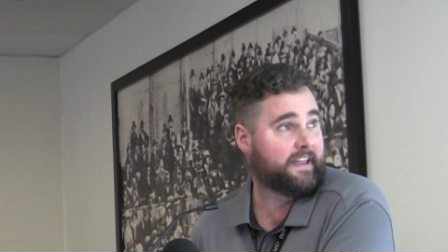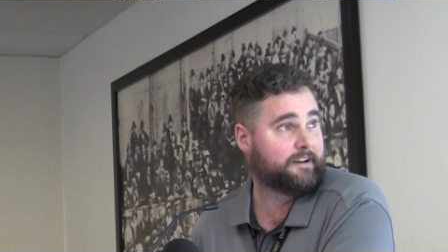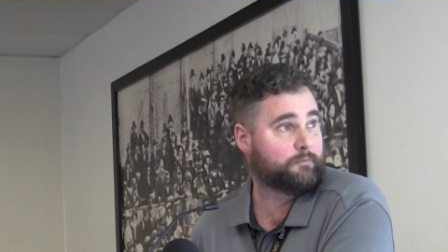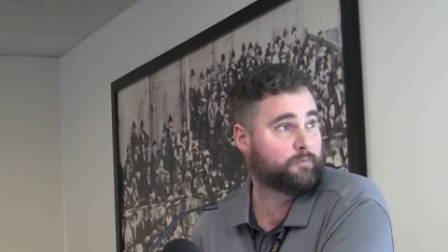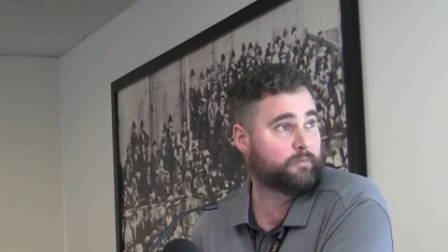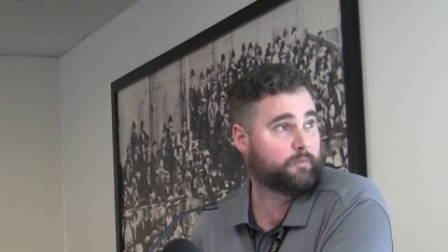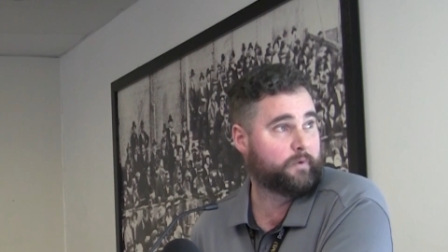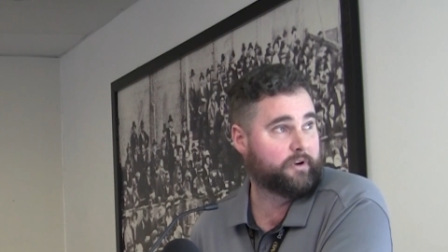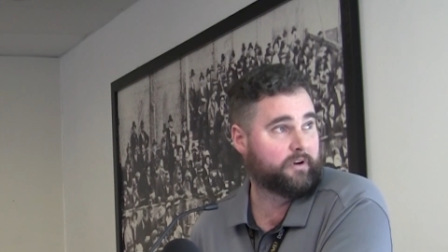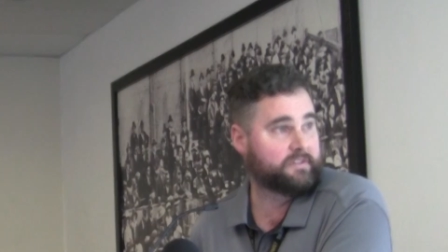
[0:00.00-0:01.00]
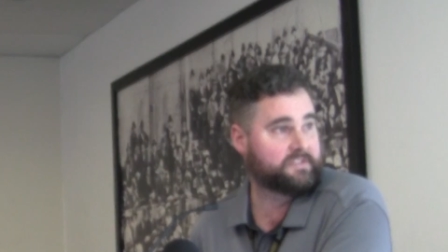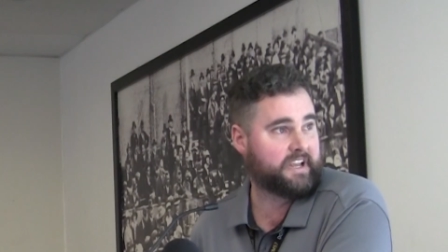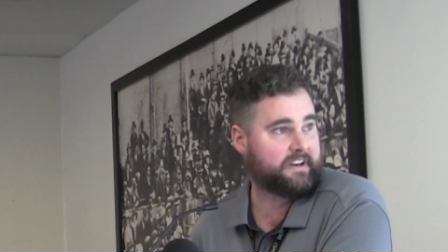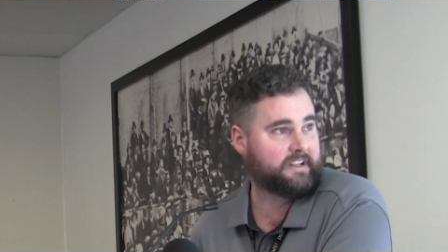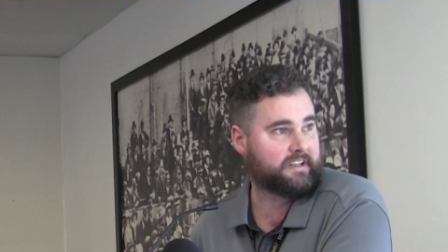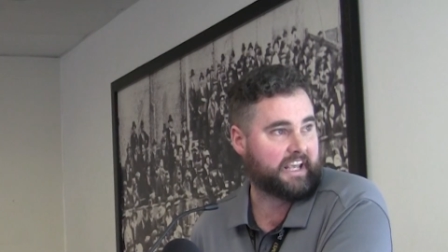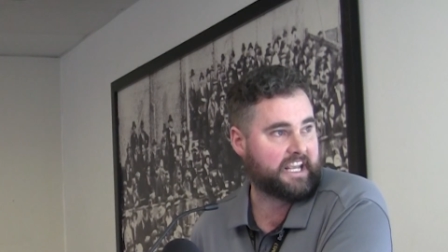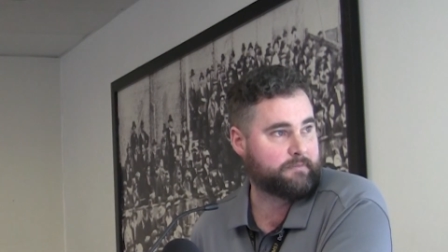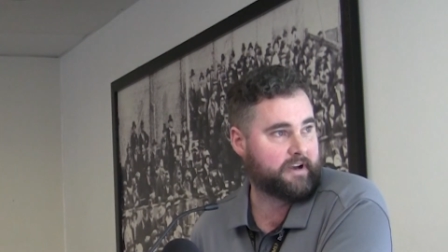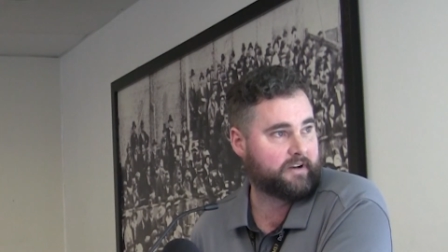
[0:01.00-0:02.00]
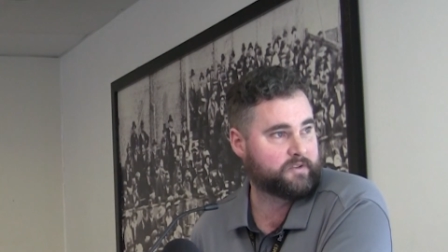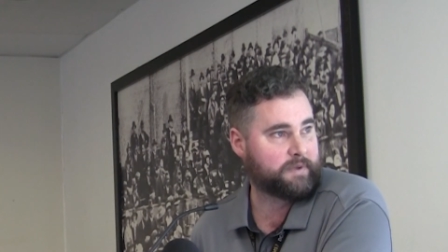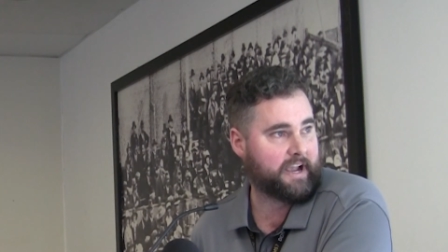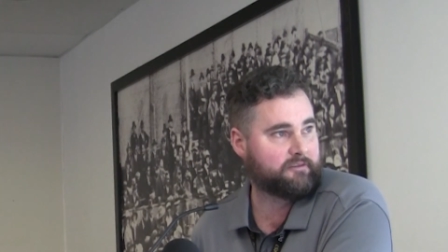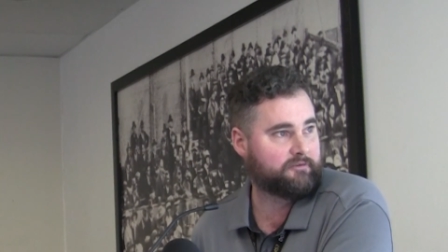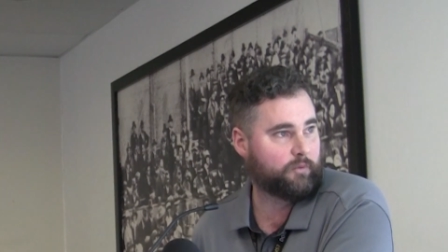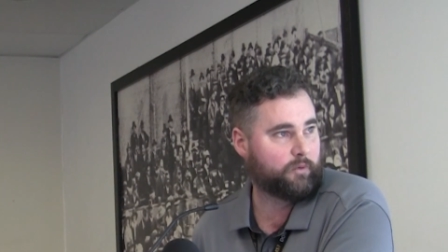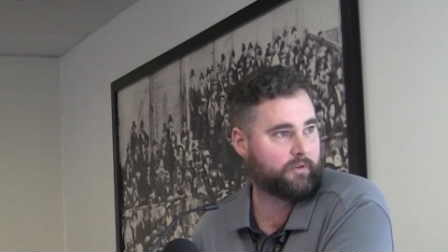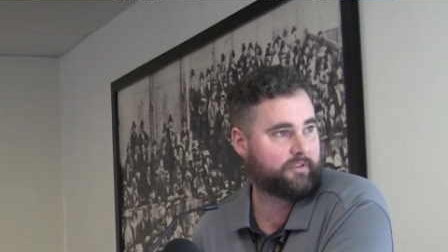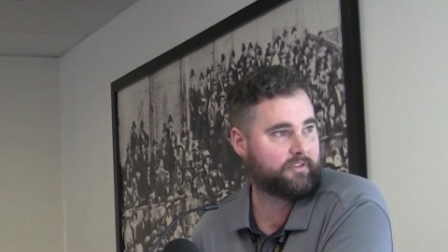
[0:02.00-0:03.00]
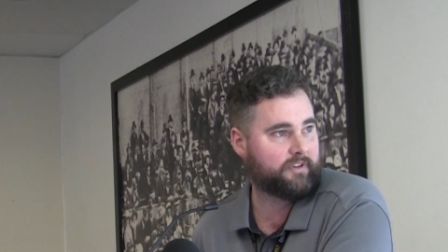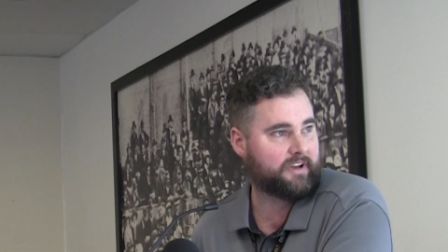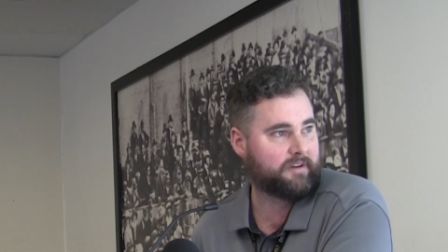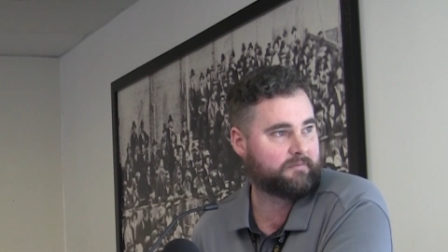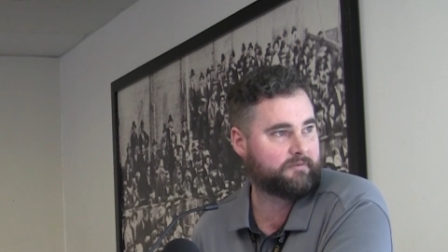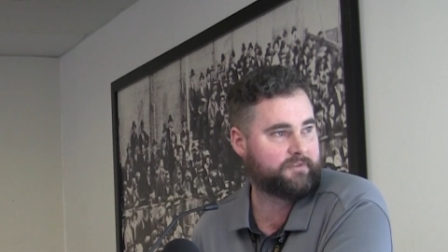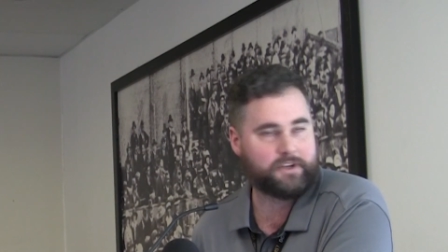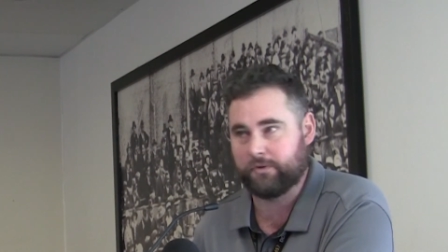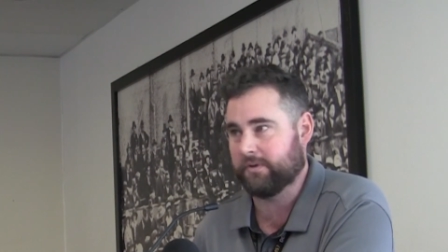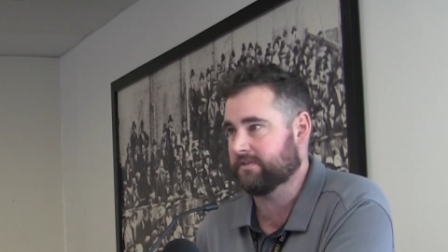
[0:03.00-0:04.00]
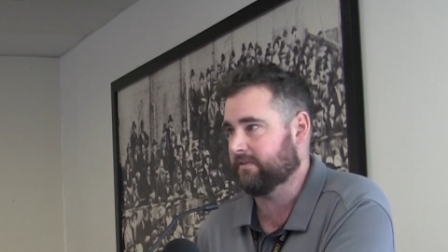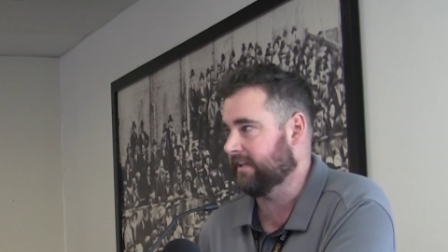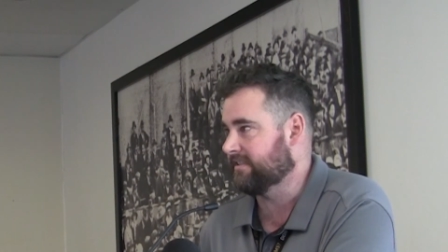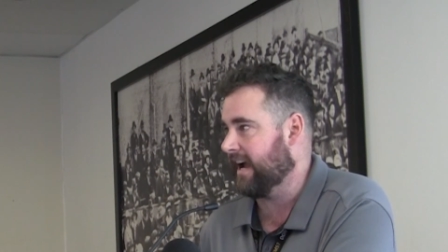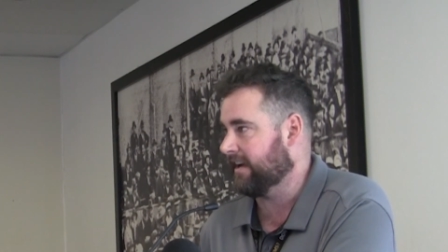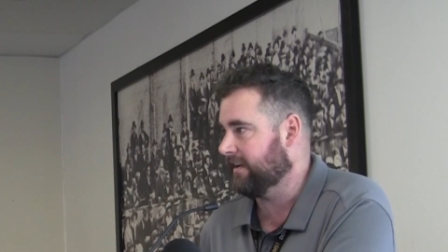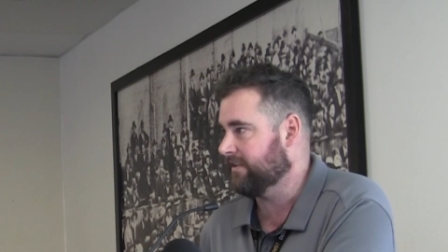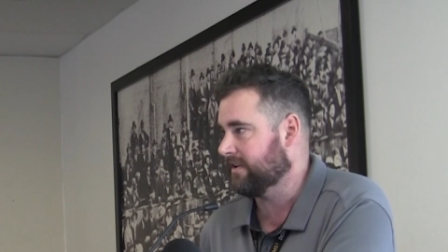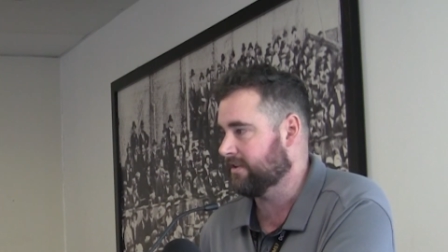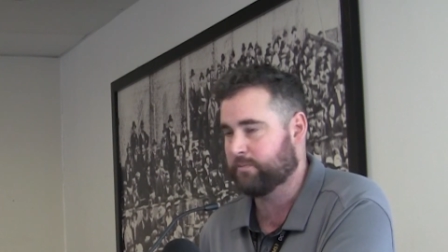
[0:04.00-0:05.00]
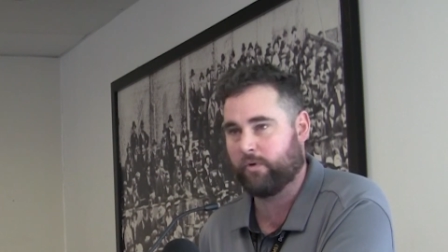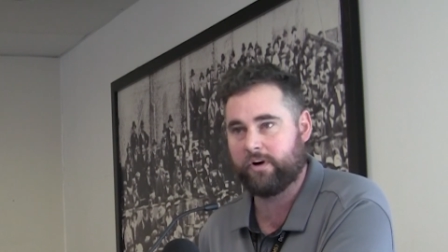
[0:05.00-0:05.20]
Um, we're not sending emails back and forth, um, vigorously attacking each other's